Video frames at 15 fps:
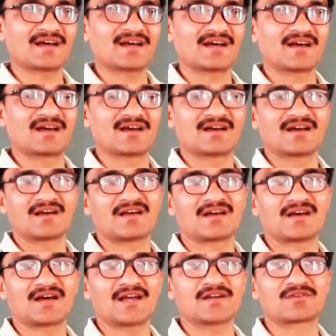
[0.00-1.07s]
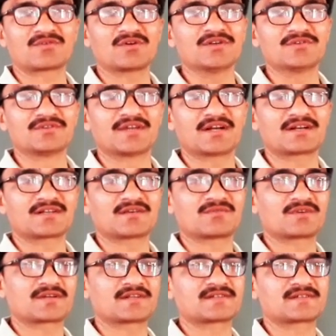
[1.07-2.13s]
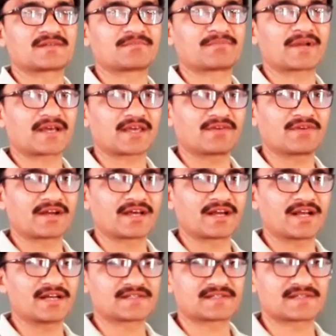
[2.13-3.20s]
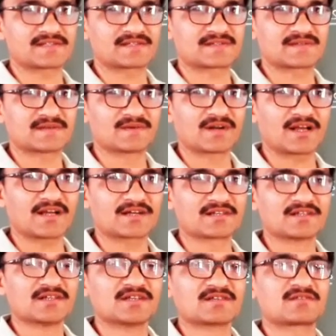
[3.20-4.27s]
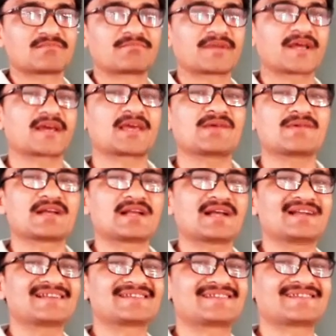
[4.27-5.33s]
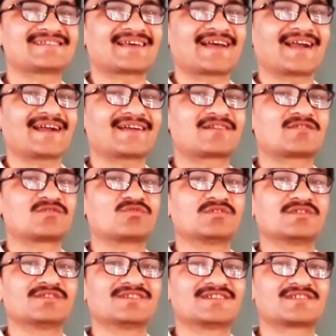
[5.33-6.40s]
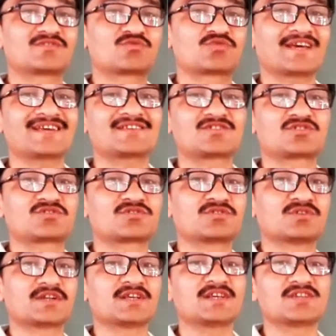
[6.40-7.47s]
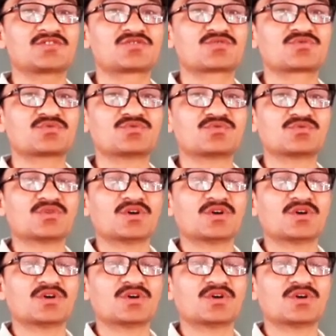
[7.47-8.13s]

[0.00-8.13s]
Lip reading: I told you that what is the break-even analysis, right? So break-even analysis at this stage to reach to